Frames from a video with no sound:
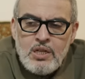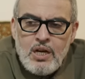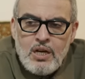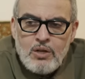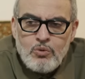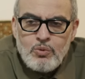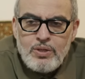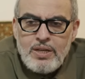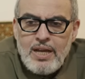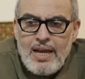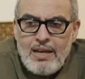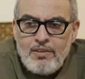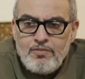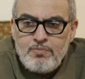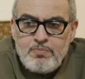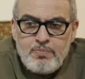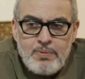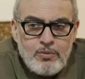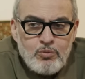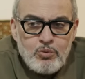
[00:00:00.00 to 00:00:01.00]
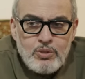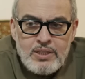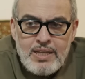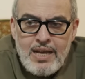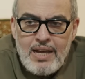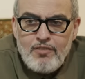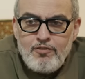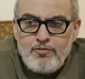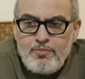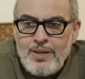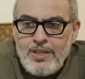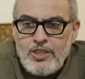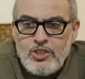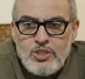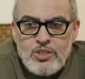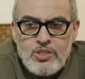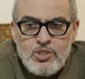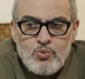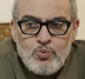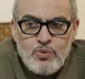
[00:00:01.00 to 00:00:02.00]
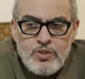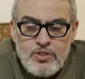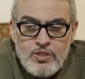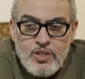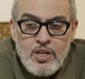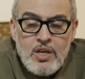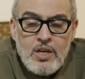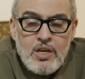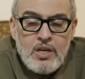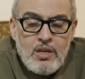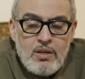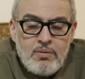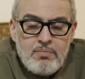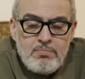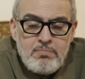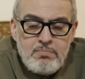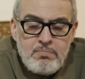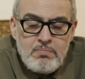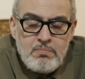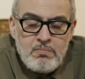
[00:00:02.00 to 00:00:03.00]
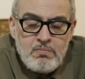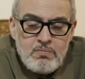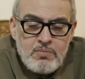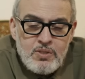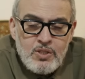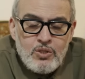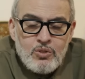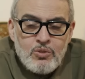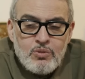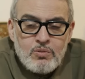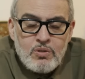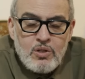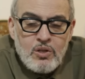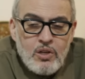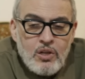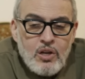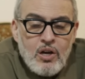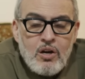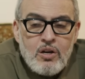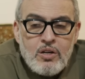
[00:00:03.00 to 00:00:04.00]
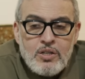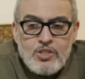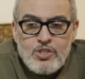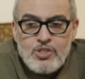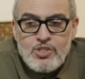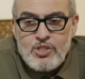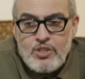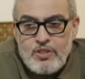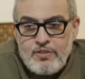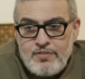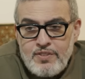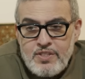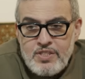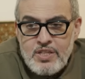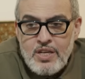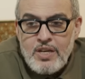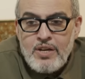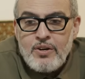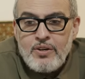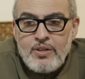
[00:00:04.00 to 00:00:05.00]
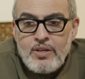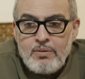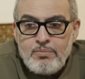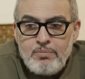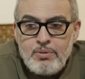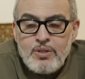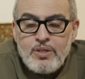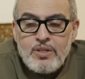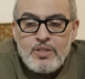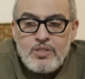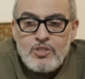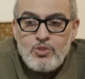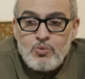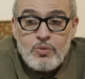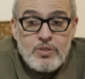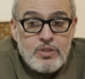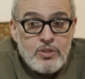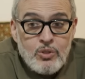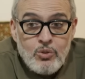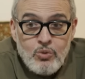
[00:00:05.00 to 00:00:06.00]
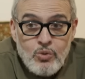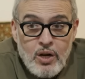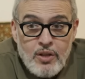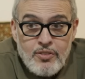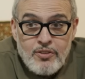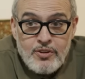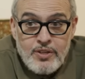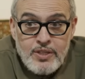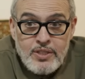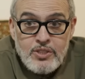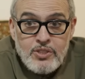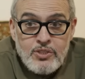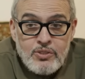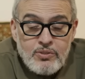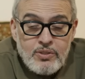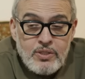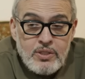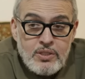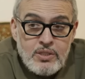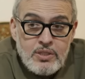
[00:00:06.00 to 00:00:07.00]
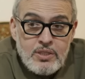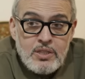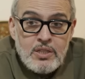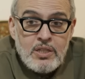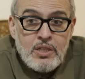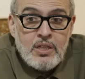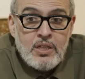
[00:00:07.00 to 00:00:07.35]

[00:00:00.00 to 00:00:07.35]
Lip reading: And we would have patients with, you know, large surface area burns with no other injuries.